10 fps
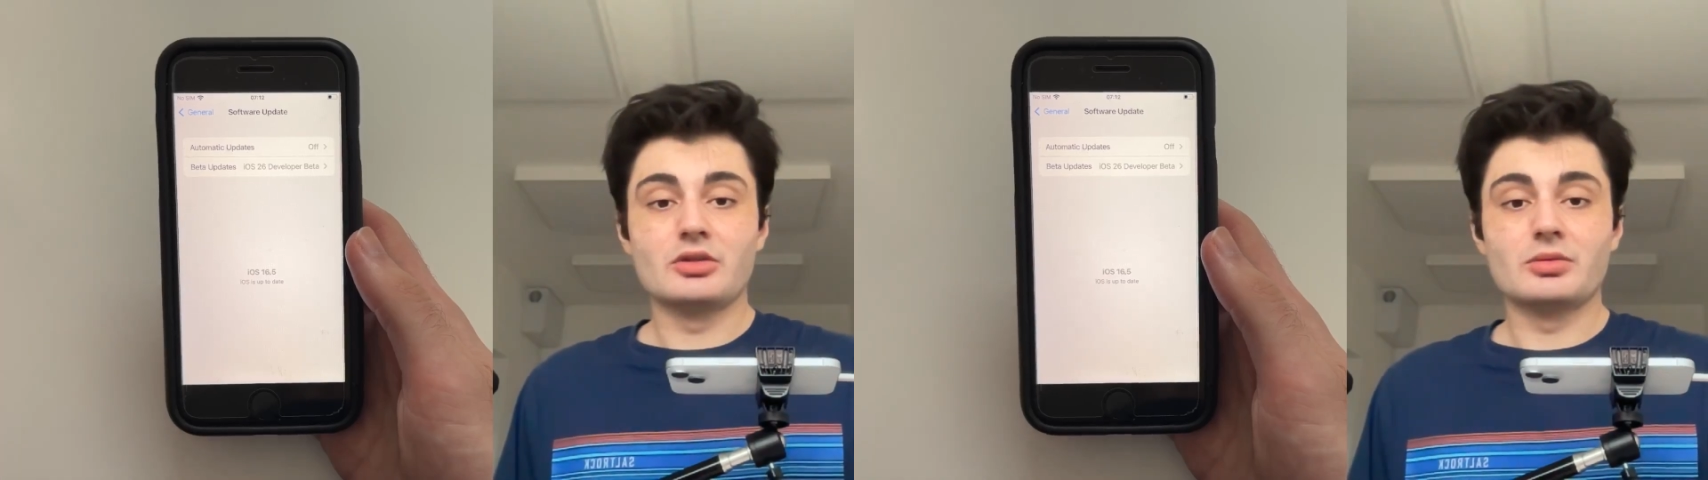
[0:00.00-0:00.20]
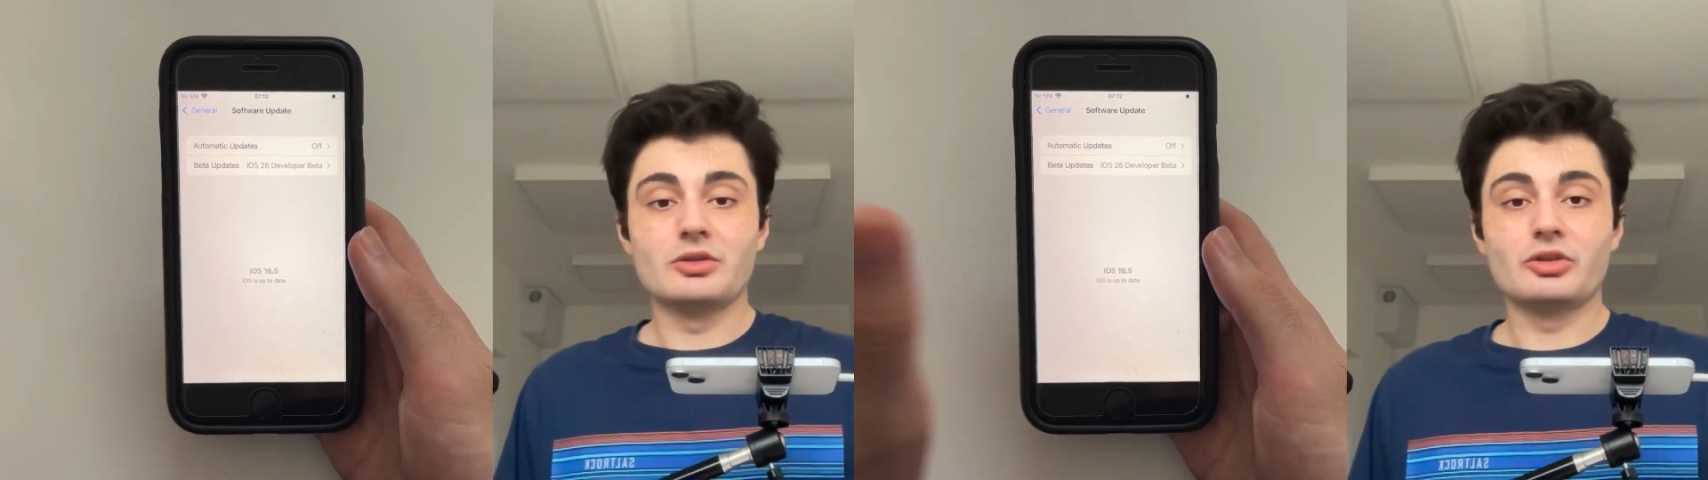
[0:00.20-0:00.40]

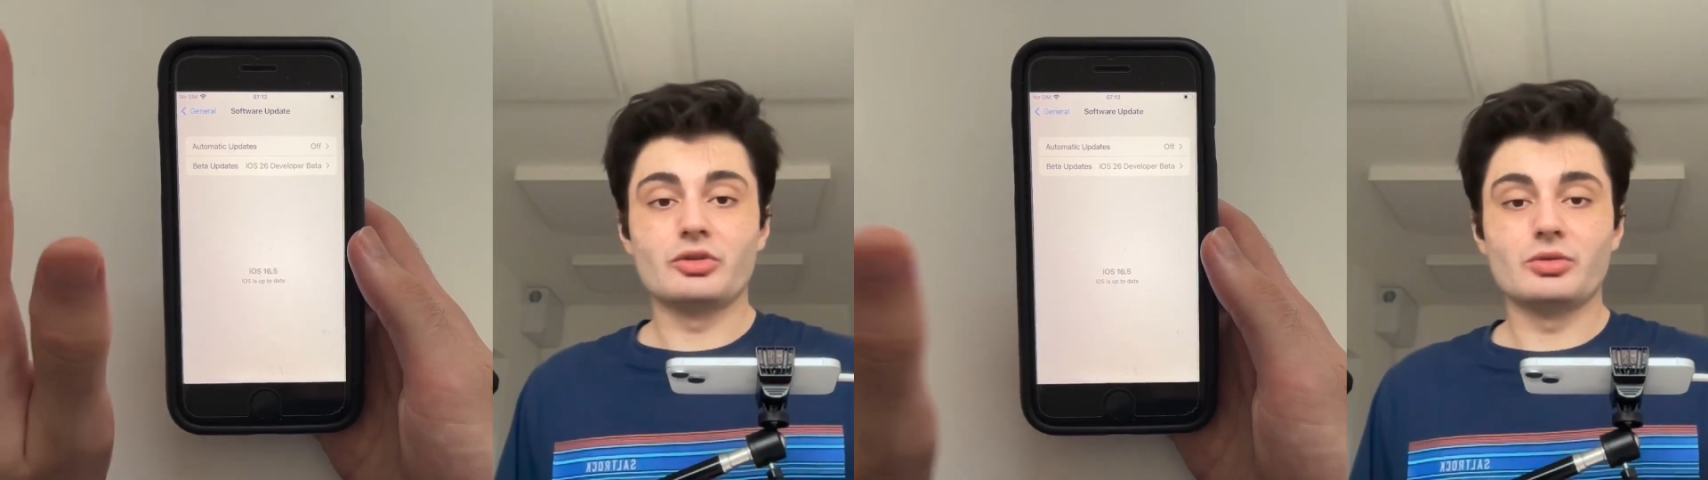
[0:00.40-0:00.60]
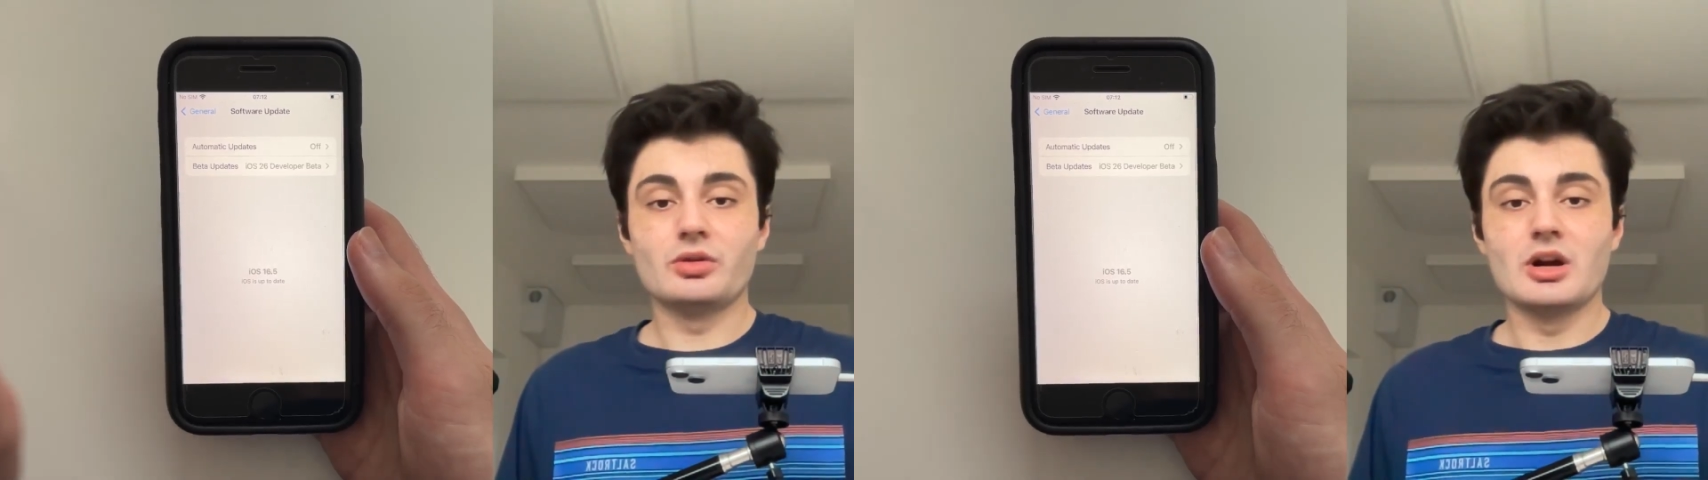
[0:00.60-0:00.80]
to
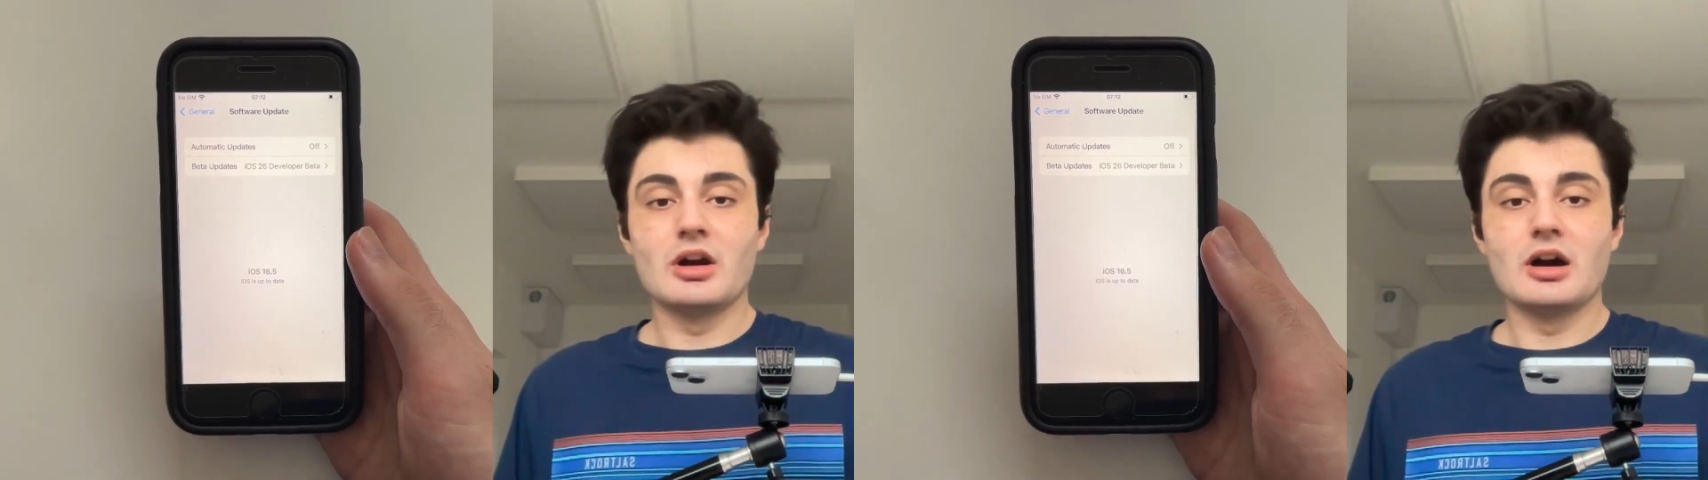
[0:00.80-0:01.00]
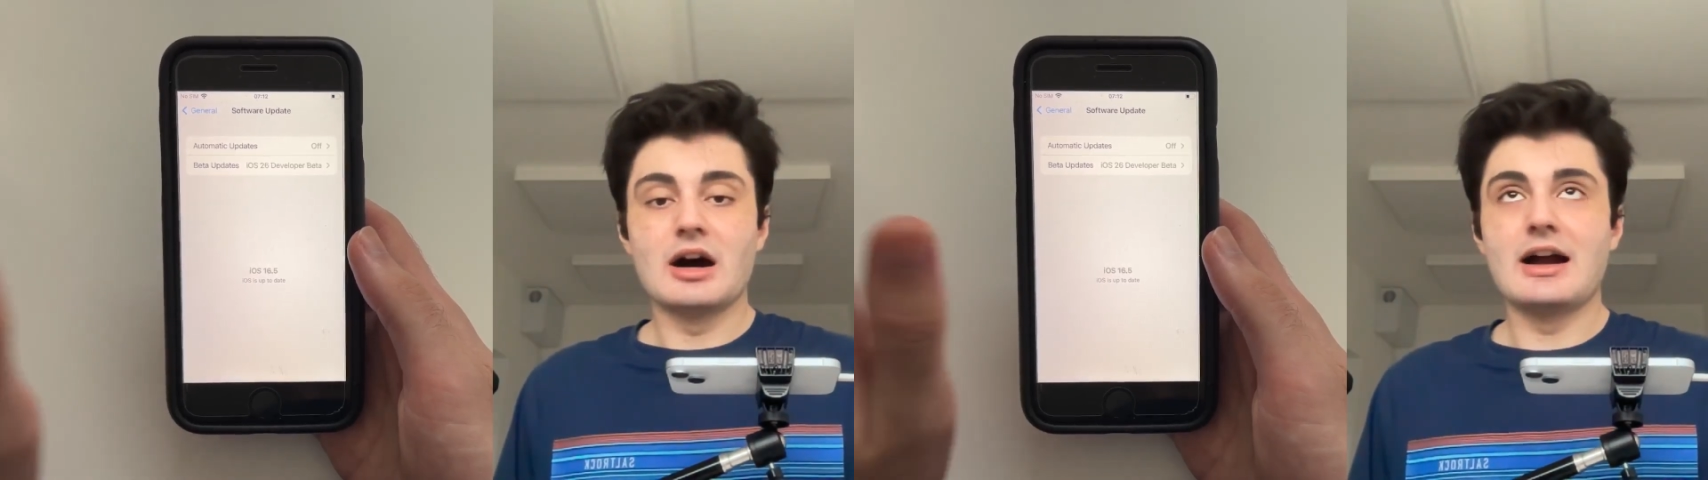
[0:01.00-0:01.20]
install
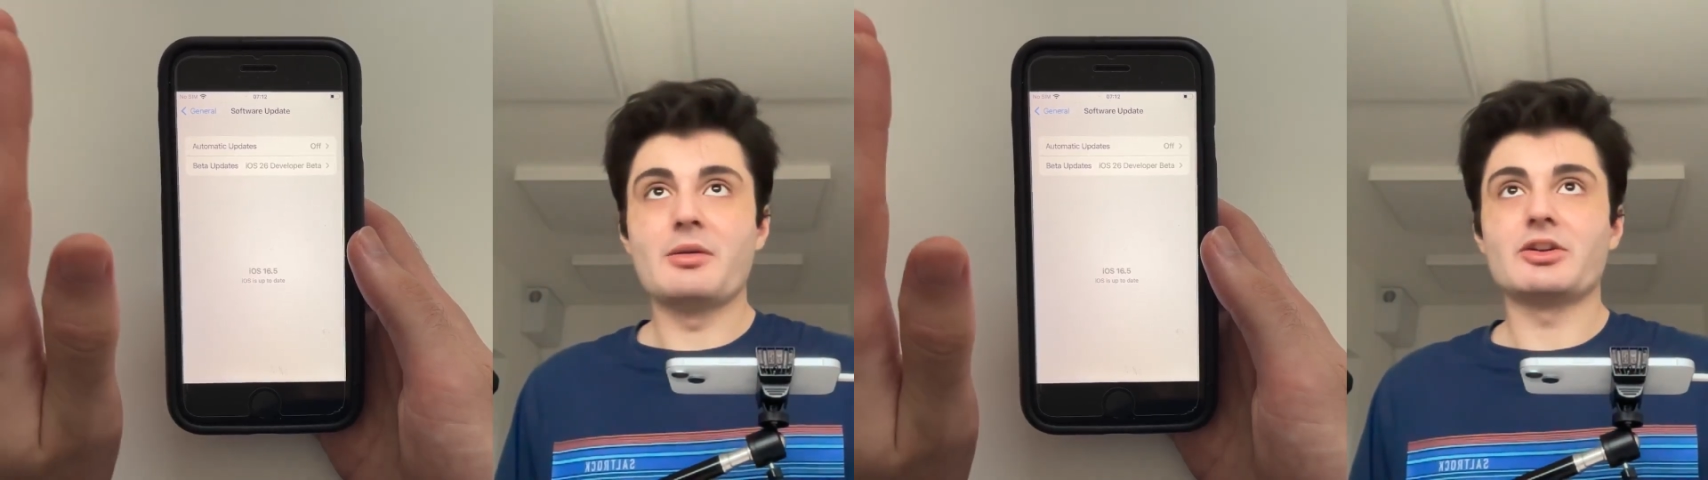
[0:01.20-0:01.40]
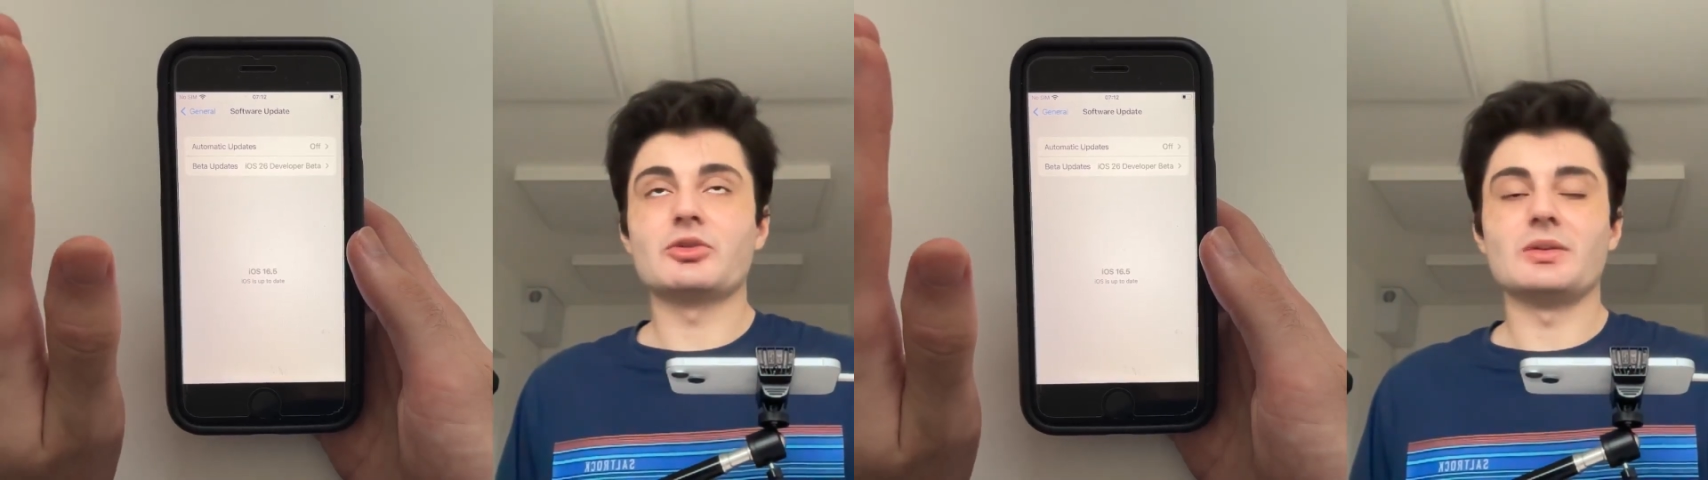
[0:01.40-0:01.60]

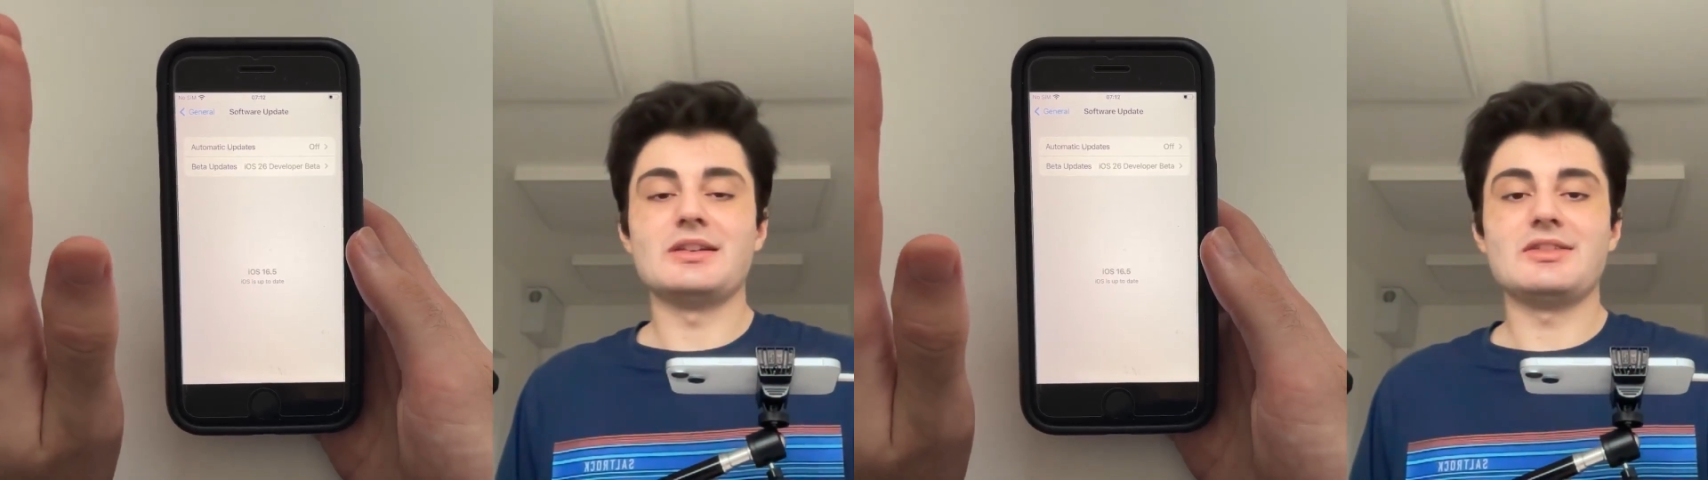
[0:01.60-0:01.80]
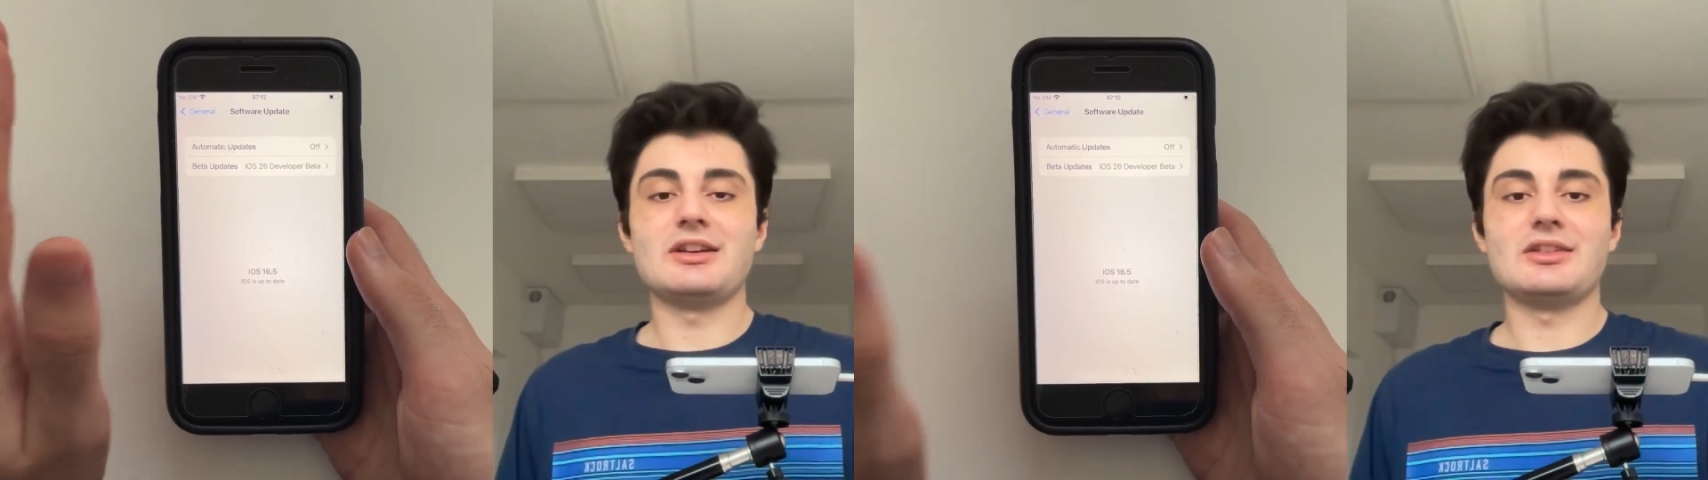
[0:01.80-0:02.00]
iOS
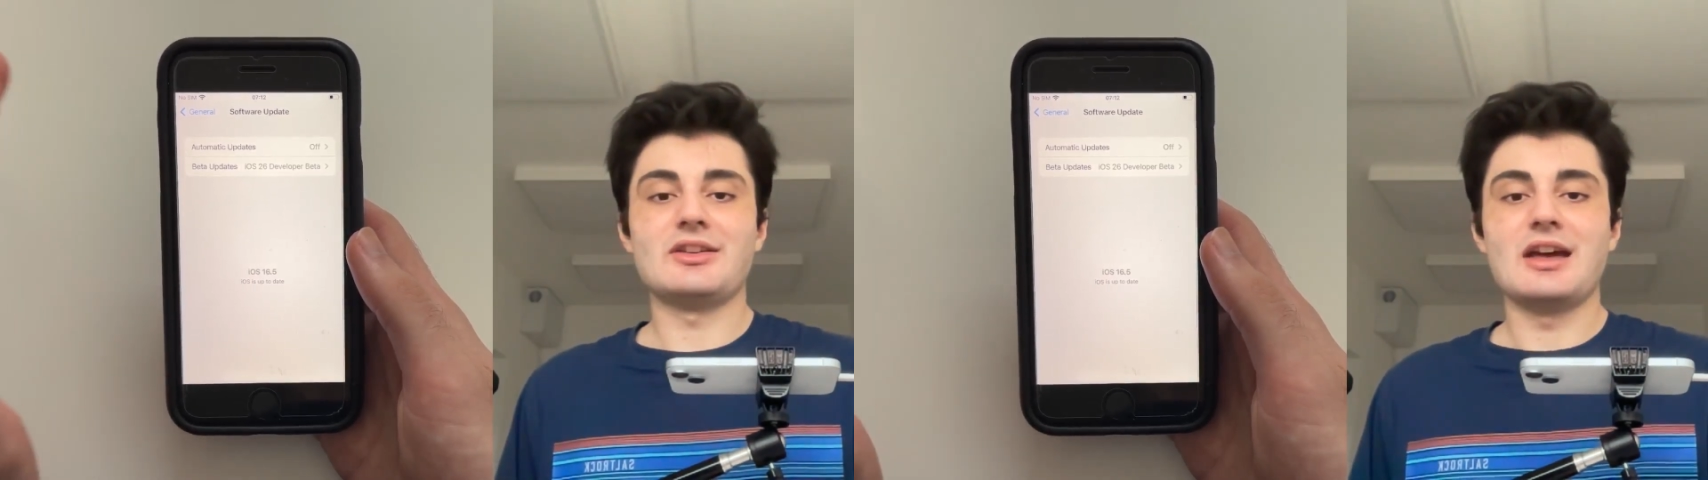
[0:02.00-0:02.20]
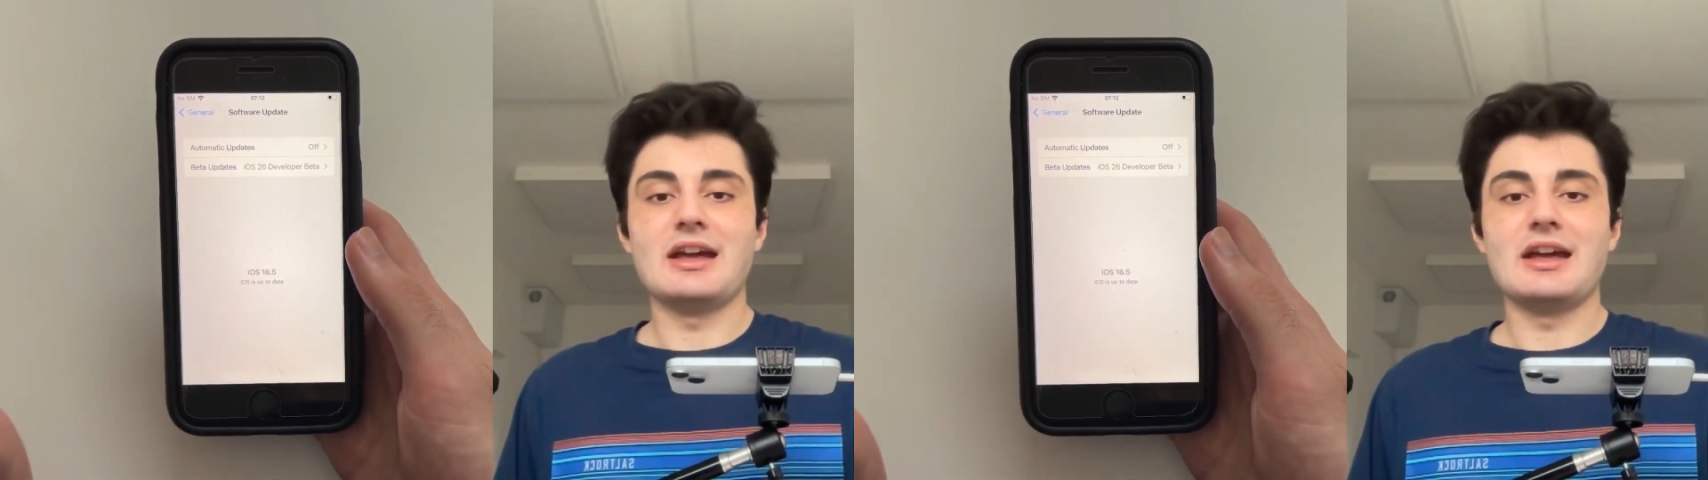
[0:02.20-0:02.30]
26